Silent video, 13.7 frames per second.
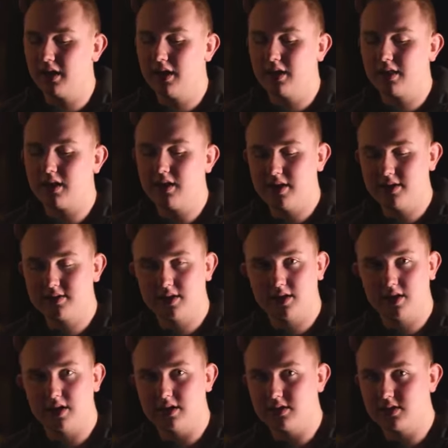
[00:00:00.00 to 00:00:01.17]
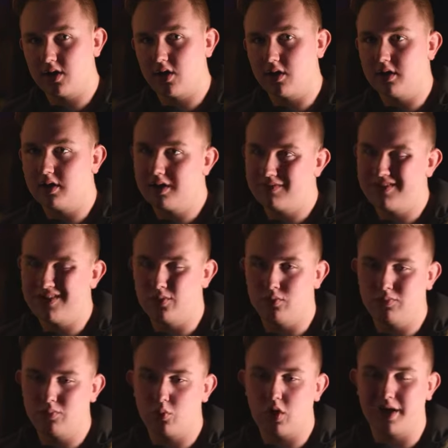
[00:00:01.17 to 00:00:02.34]
There is a installer if you
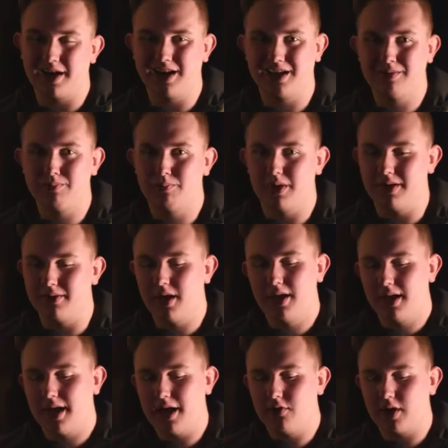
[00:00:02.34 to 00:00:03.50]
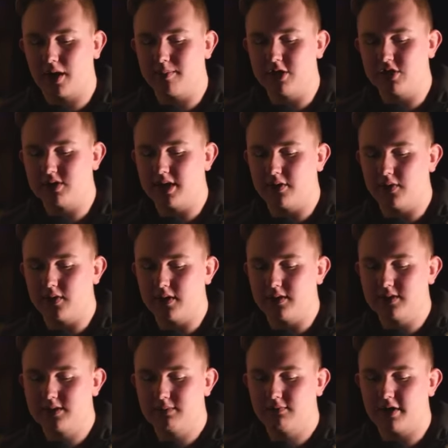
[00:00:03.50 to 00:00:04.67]
wanted it, but I would recommend just downloading the
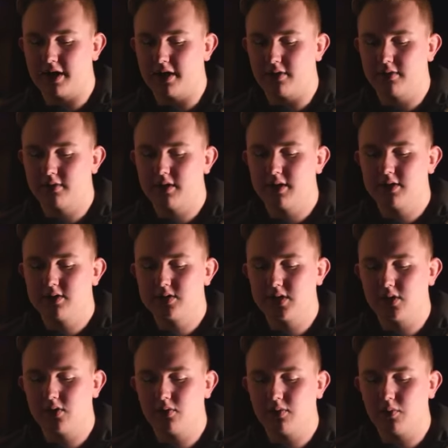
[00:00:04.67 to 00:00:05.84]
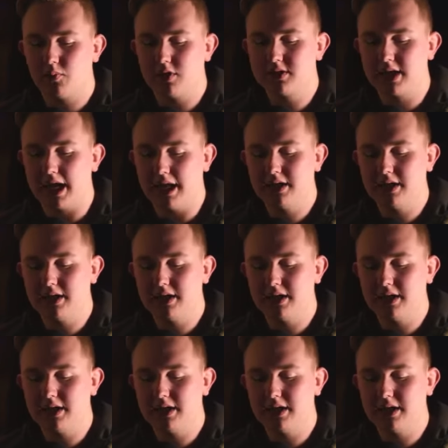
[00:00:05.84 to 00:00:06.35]
zip file. So once again,